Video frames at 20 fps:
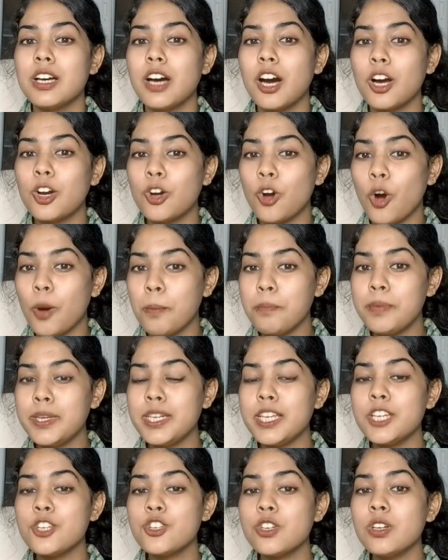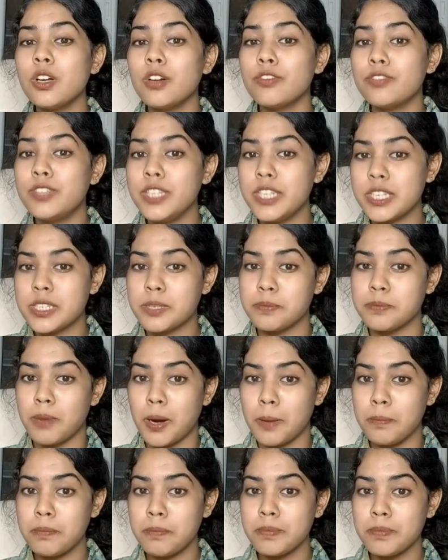A combination of these
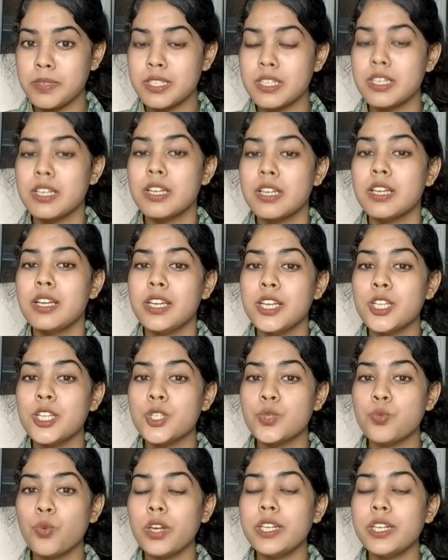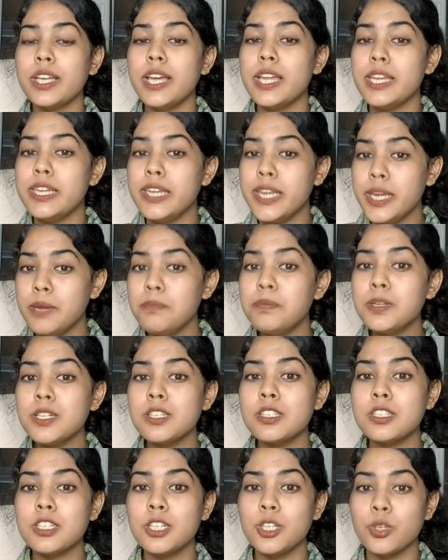bumps is what
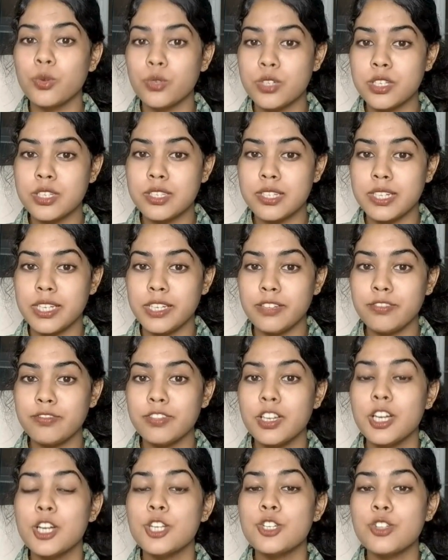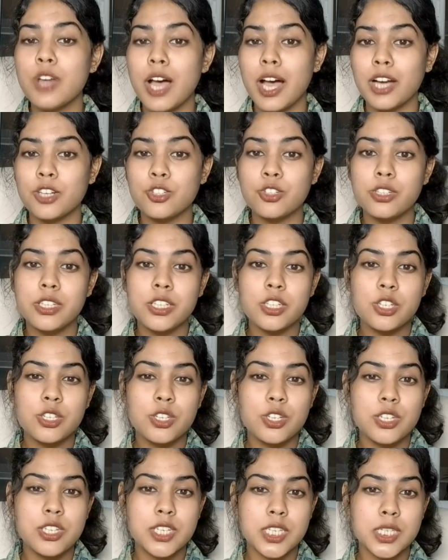enables the lotus leaf to actually
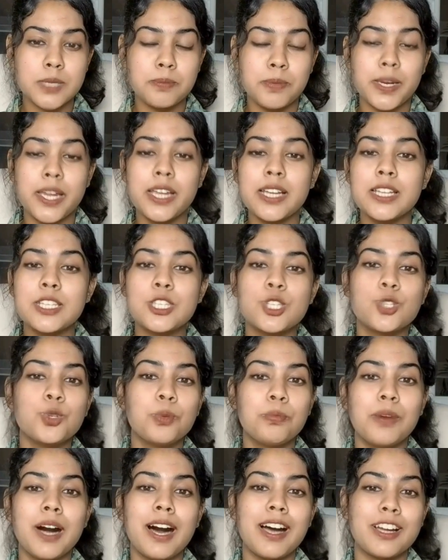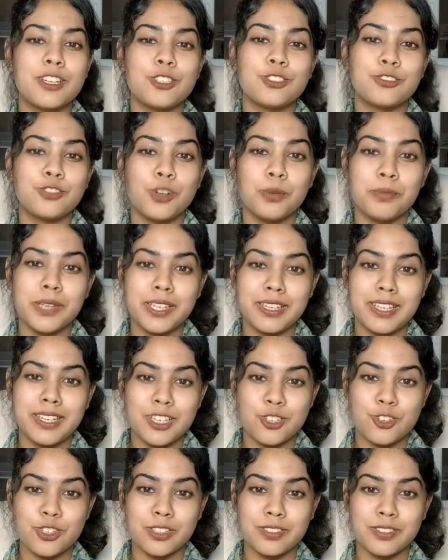display its superhydrophobic
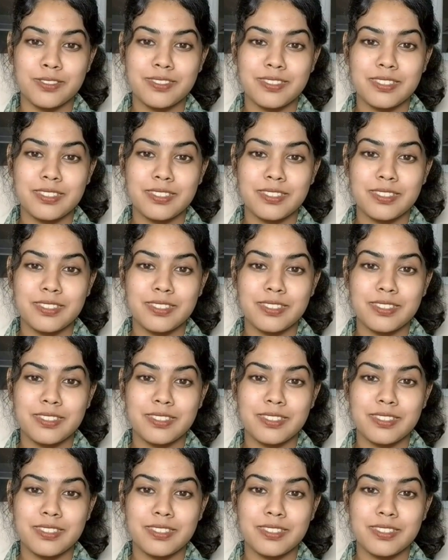nature.